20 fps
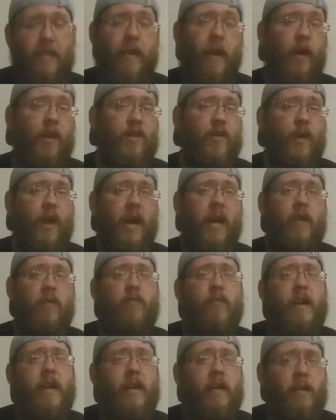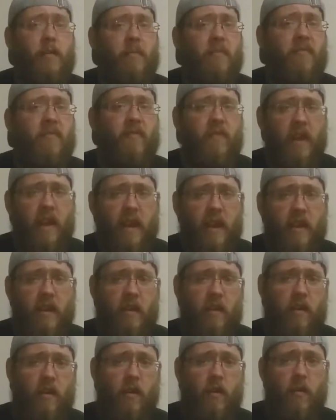They also had random
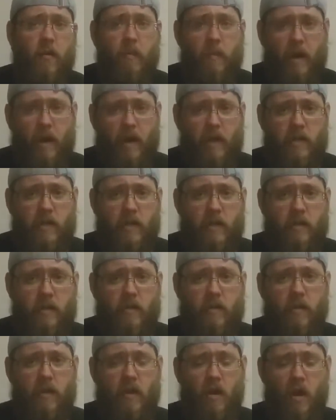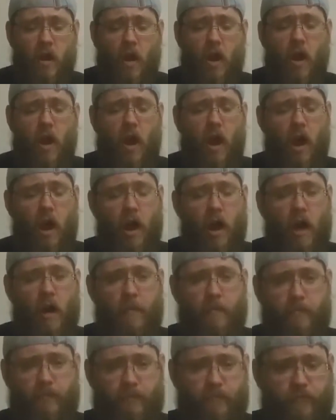fan boxes.
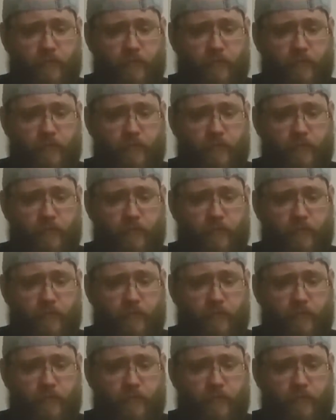Um,